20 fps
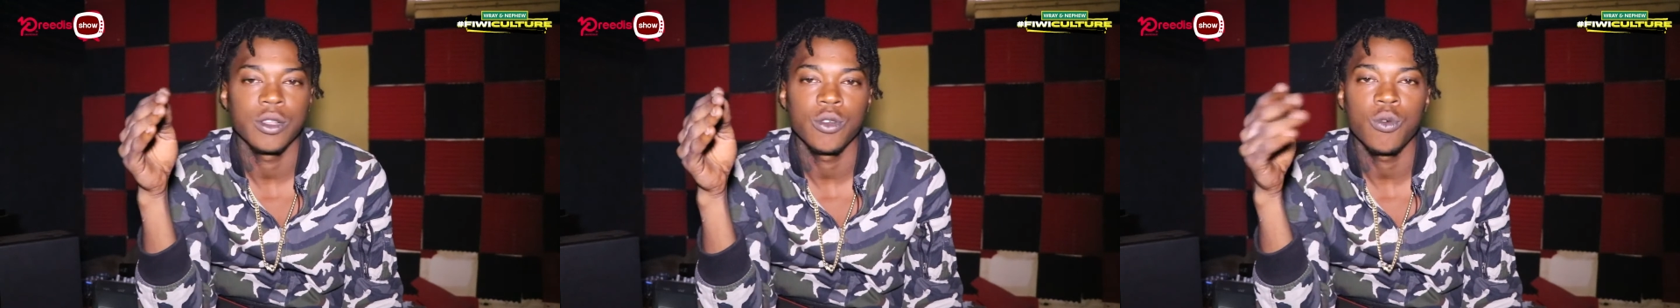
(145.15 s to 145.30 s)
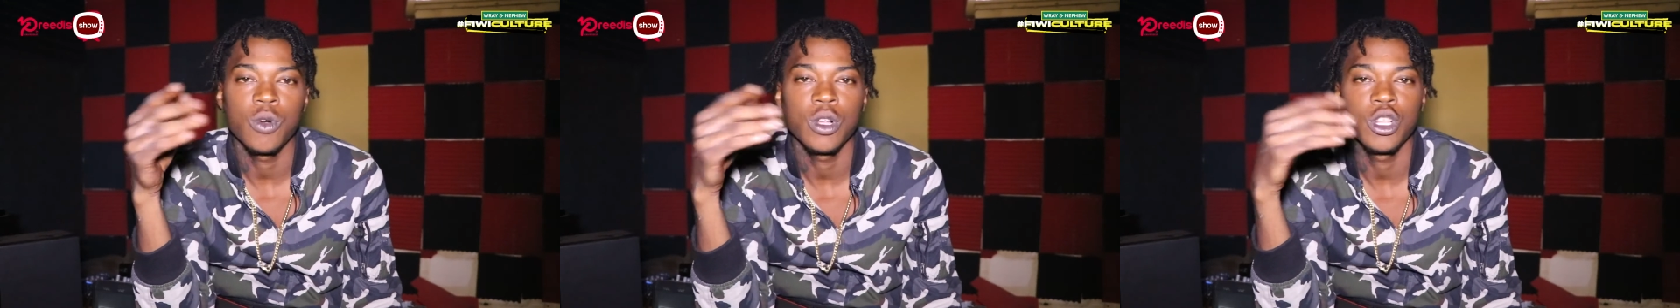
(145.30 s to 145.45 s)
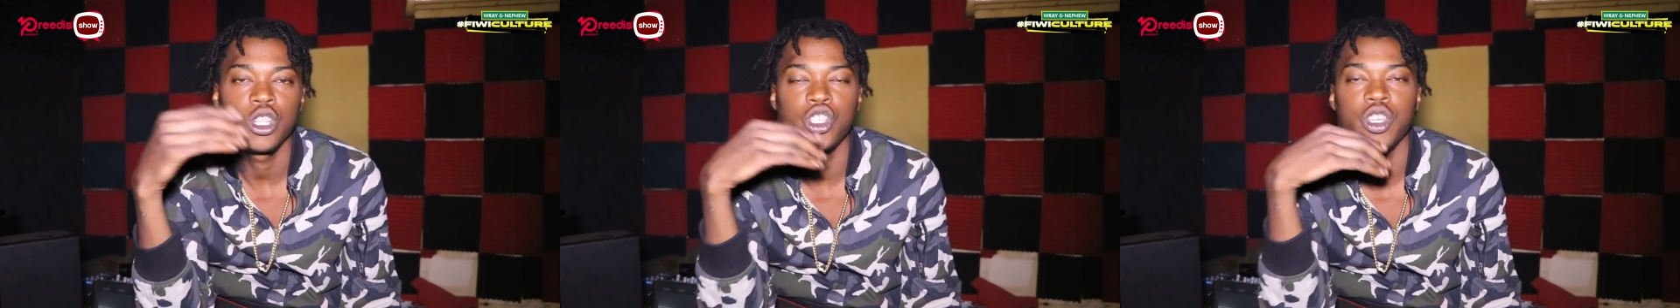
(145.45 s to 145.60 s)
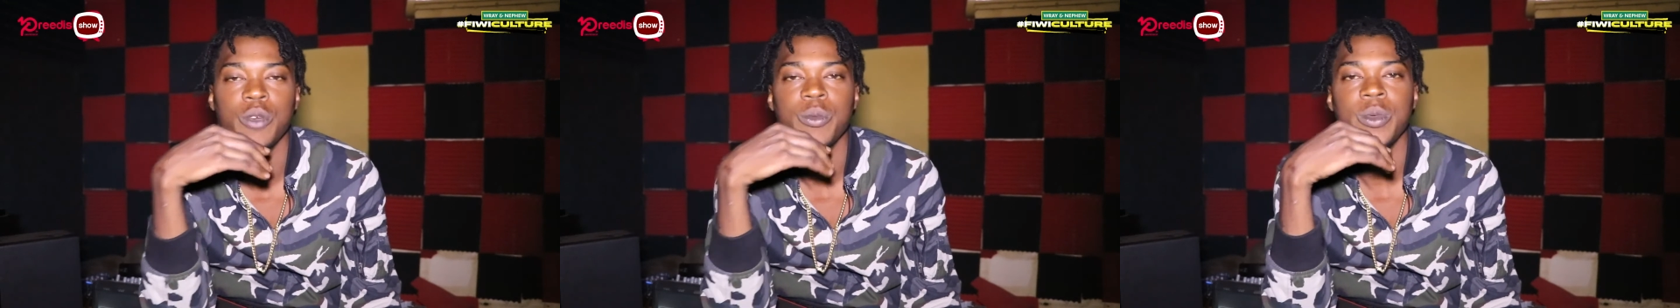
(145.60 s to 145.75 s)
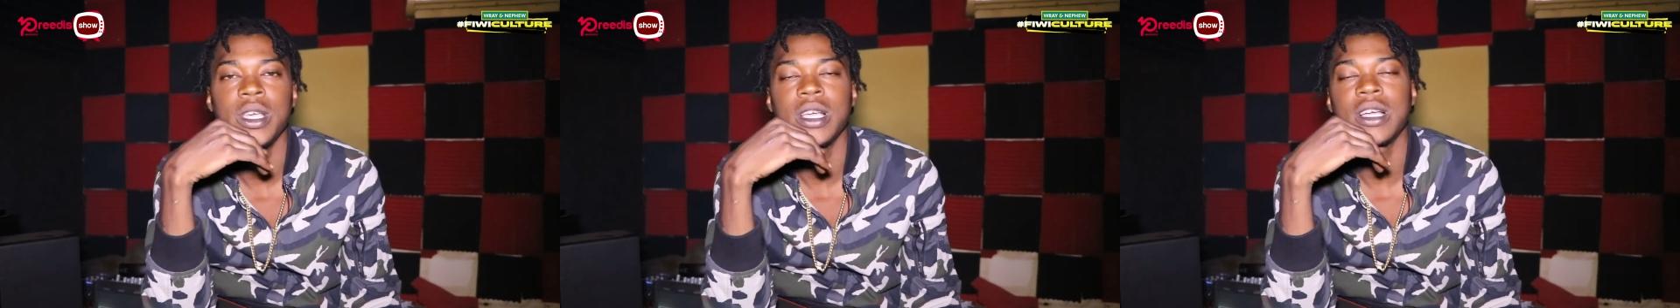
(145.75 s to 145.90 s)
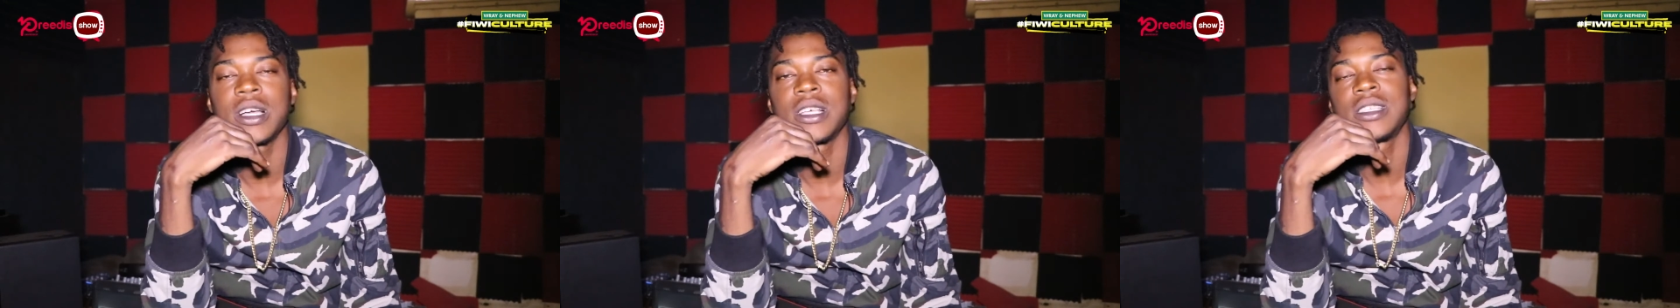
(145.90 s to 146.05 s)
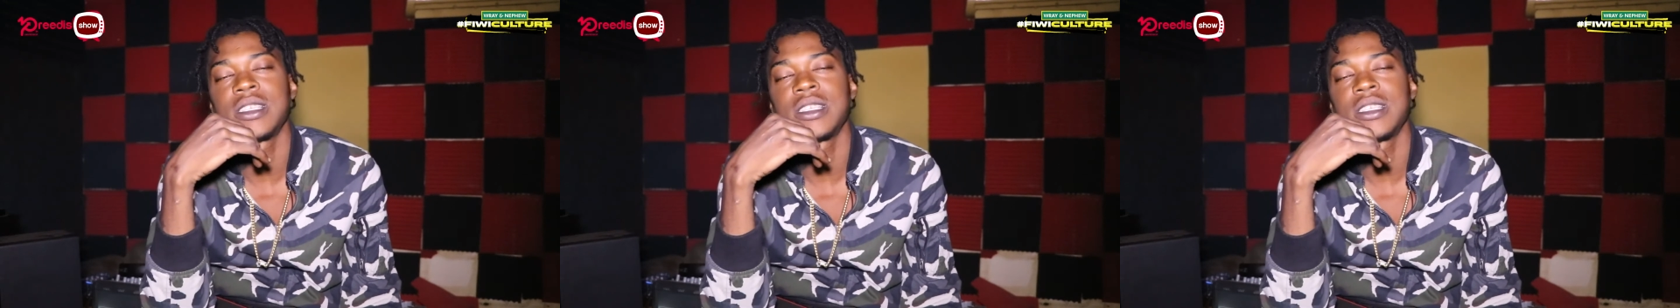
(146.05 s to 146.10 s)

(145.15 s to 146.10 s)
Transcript: whole Jamaica